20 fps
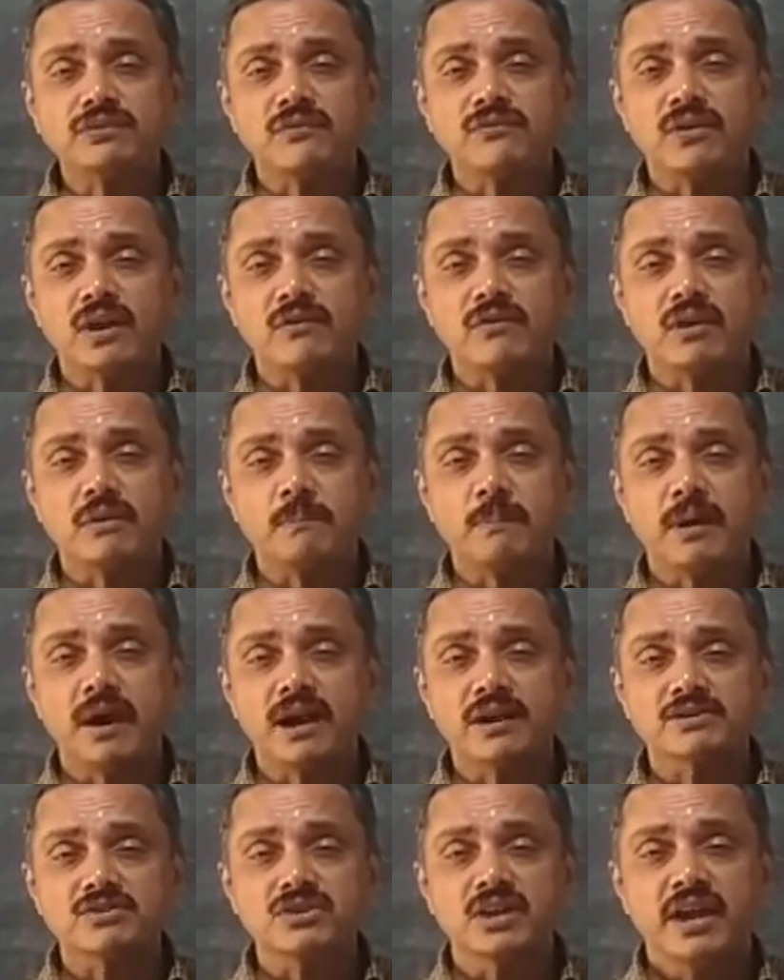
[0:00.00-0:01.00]
flower
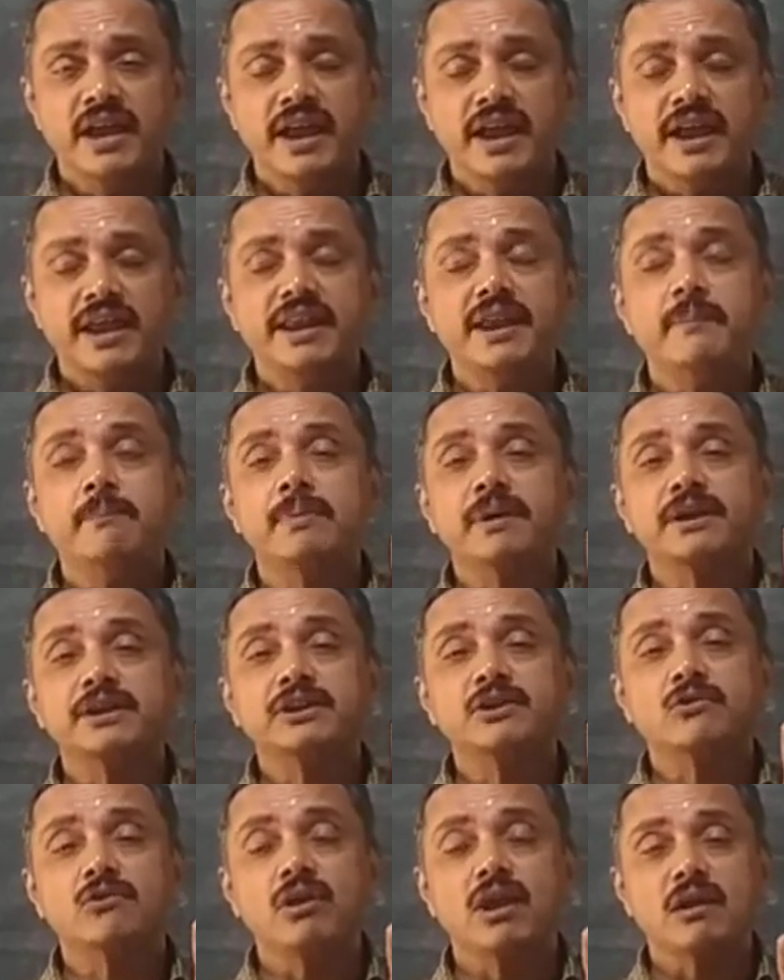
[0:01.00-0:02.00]
parts in a
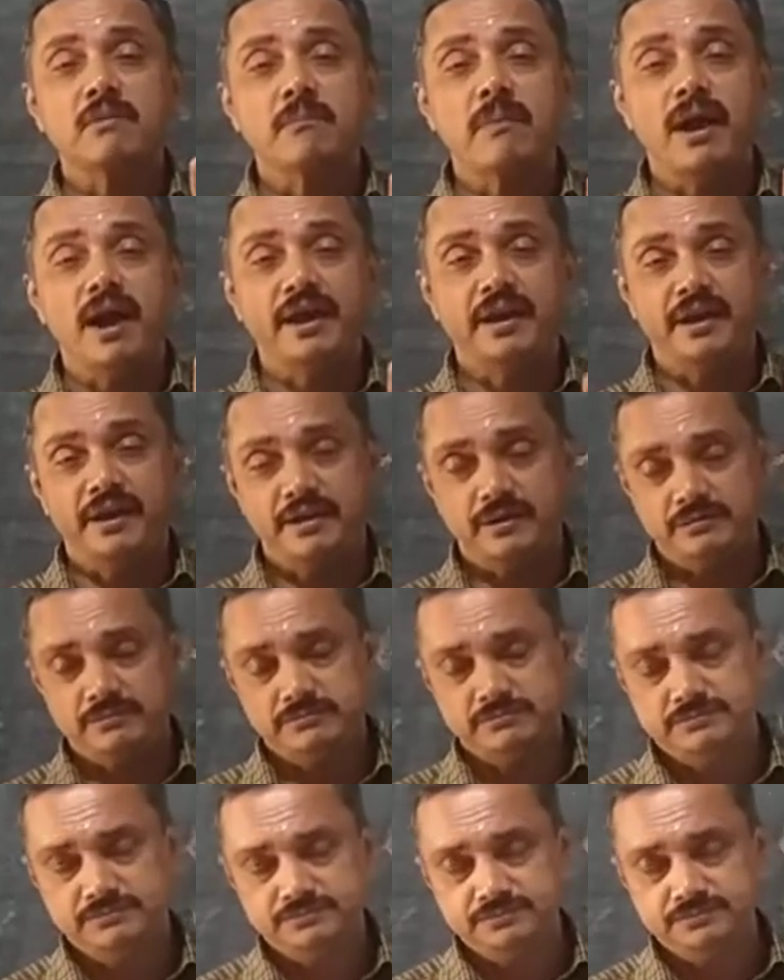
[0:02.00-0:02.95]
particular manner.